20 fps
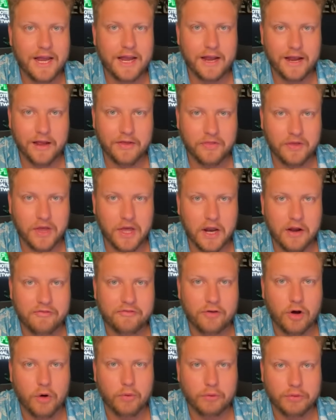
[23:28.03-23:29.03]
in the
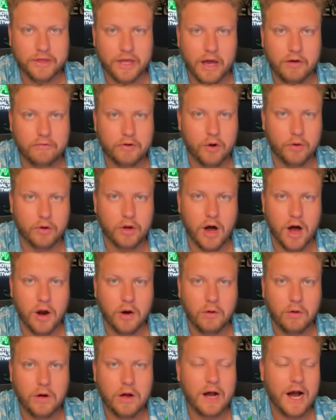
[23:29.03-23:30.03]
NFL with Kevin
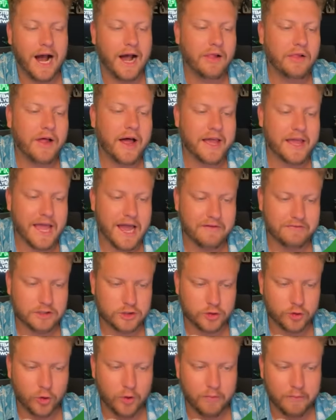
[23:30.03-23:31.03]
O'Connell. I like having
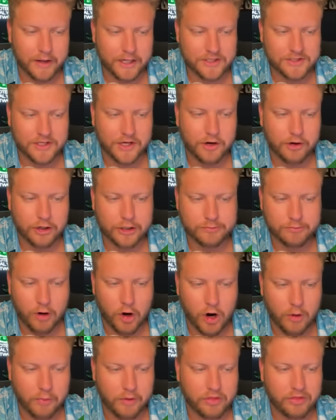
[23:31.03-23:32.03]
Jordan Mason here as my
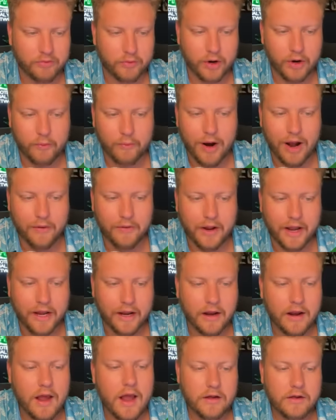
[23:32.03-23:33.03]
RB3 in round 8.
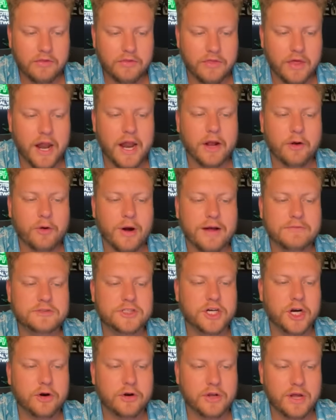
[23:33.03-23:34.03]
Then I grabbed
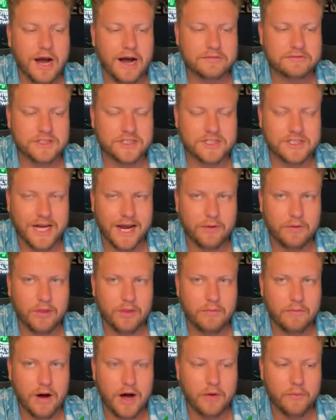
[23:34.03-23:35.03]
Jared Goff to stack with
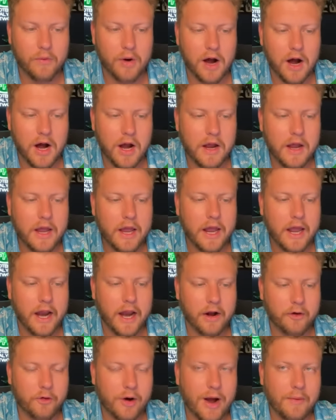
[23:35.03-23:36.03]
Amon-Ra, and I
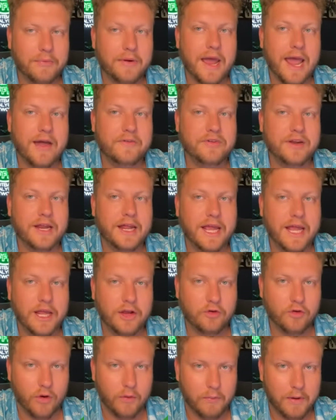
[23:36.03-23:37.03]
grabbed Evan
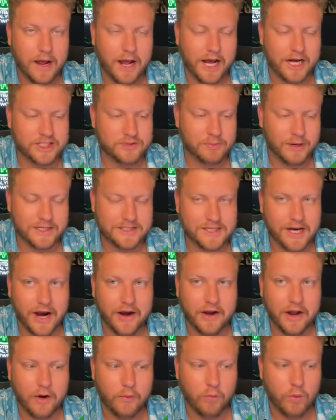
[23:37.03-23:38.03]
Ingram as my tight
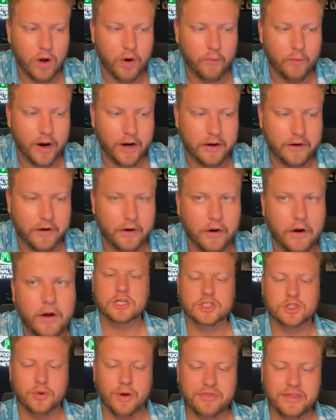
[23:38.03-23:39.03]
end 1 right here.
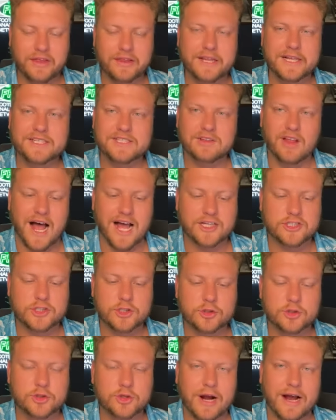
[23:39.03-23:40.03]
So I think these last 2
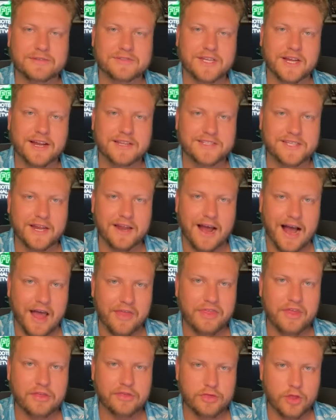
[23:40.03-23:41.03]
drafts that I did, I
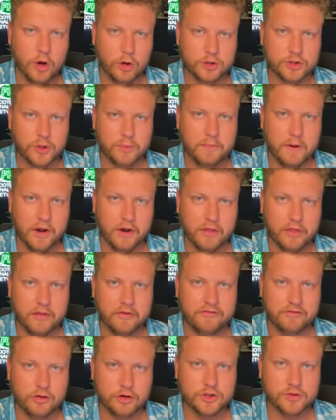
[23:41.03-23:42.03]
think those are better than the
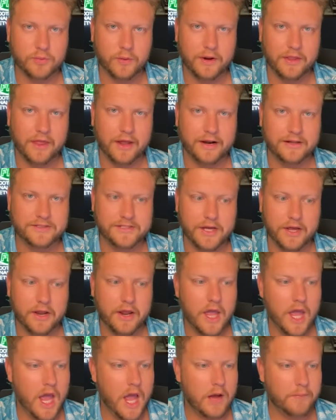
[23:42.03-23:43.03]
first one that I did.
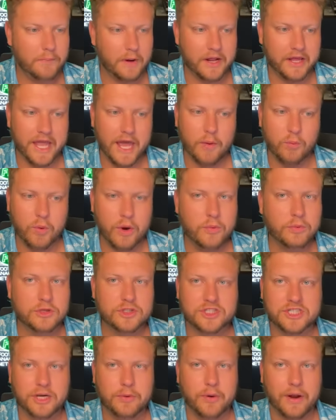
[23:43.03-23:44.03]
But again, we will
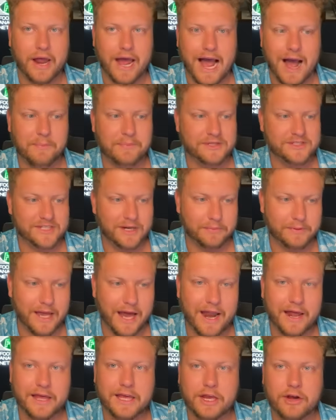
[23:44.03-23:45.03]
see what happens, and I'm kind
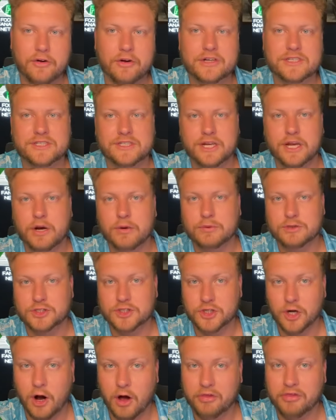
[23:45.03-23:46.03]
of curious to hear what
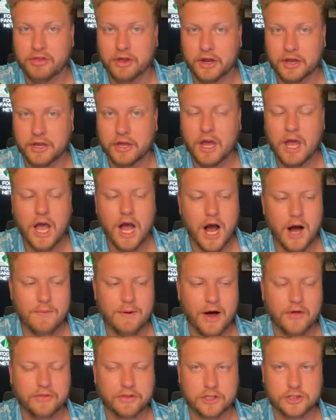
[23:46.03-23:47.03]
y'all think
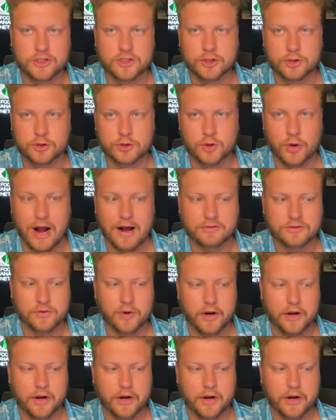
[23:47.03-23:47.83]
about these 2 drafts right